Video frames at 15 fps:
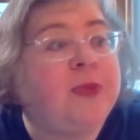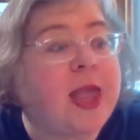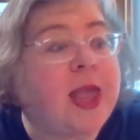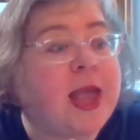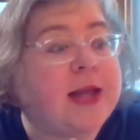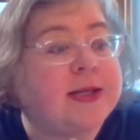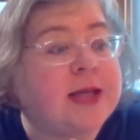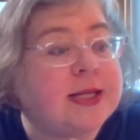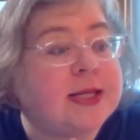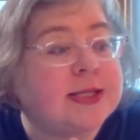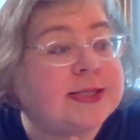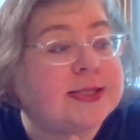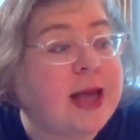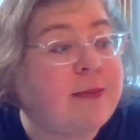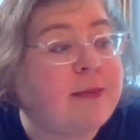and
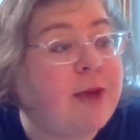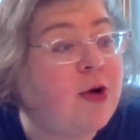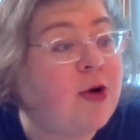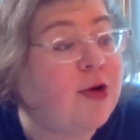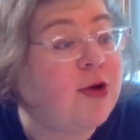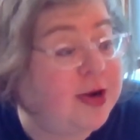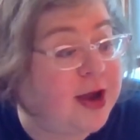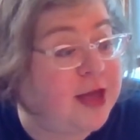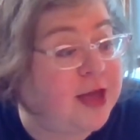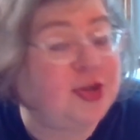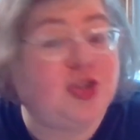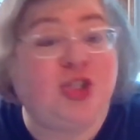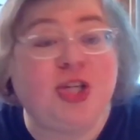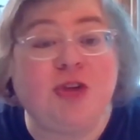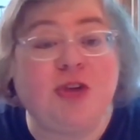somehow or another
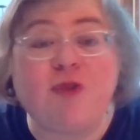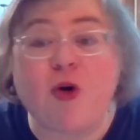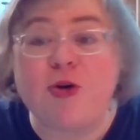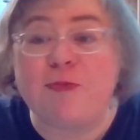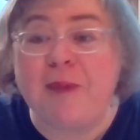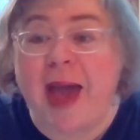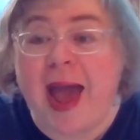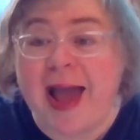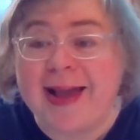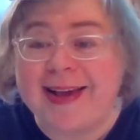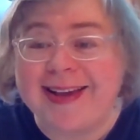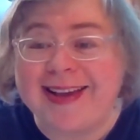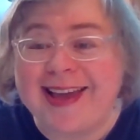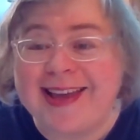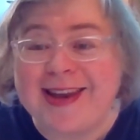she wrote back
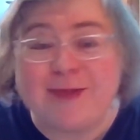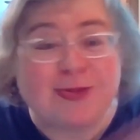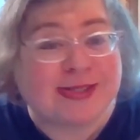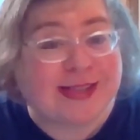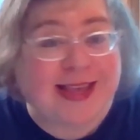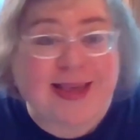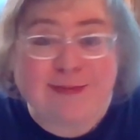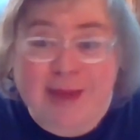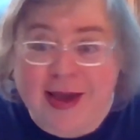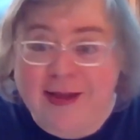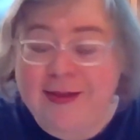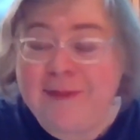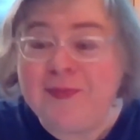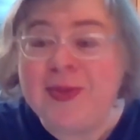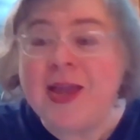and it was
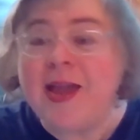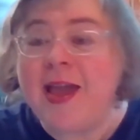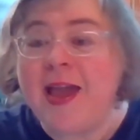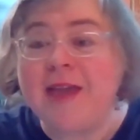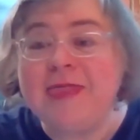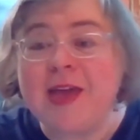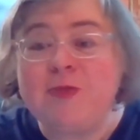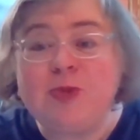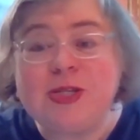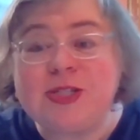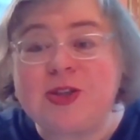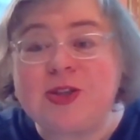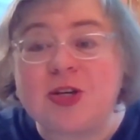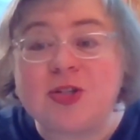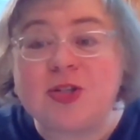email. And then we
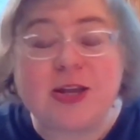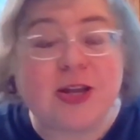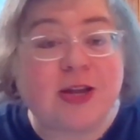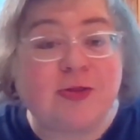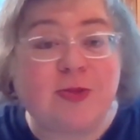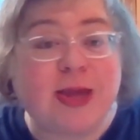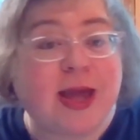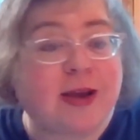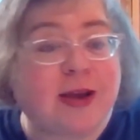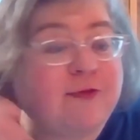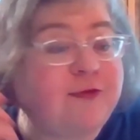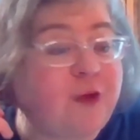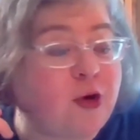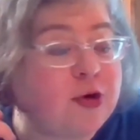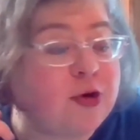started and we had a
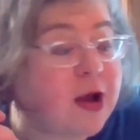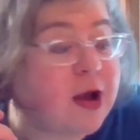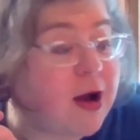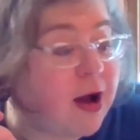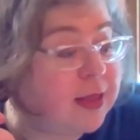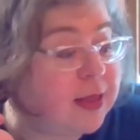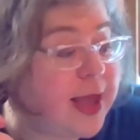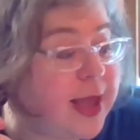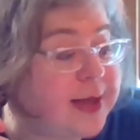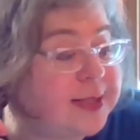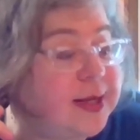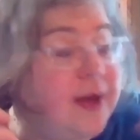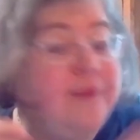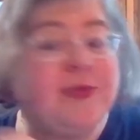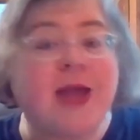phone call and
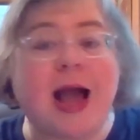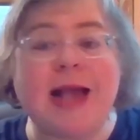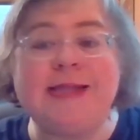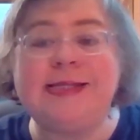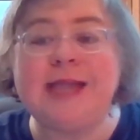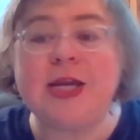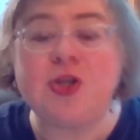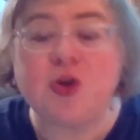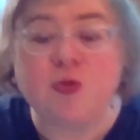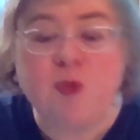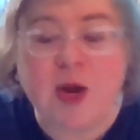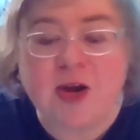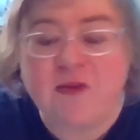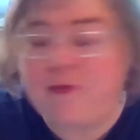I sent her one of